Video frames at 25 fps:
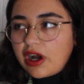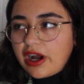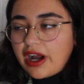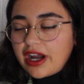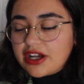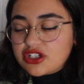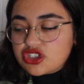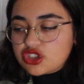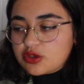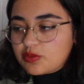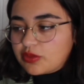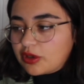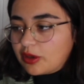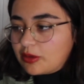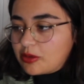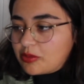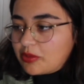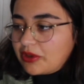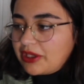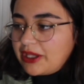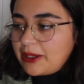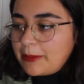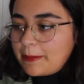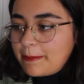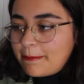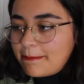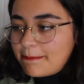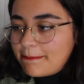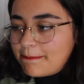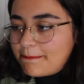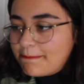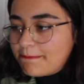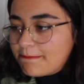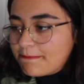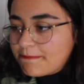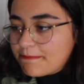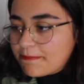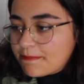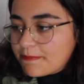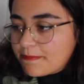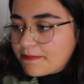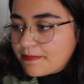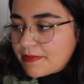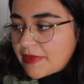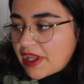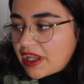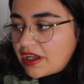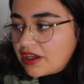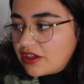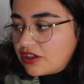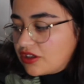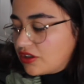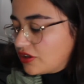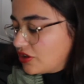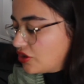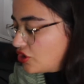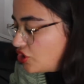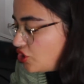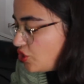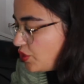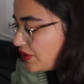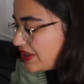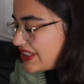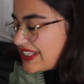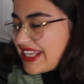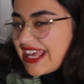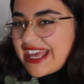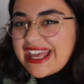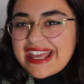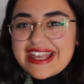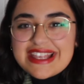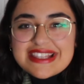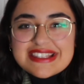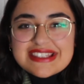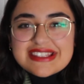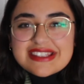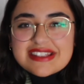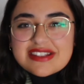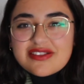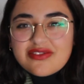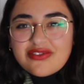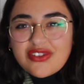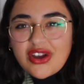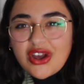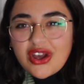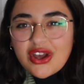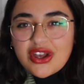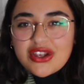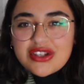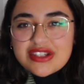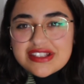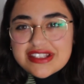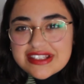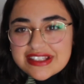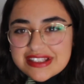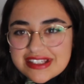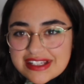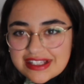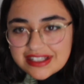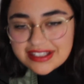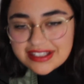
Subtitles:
I should probably do a test first.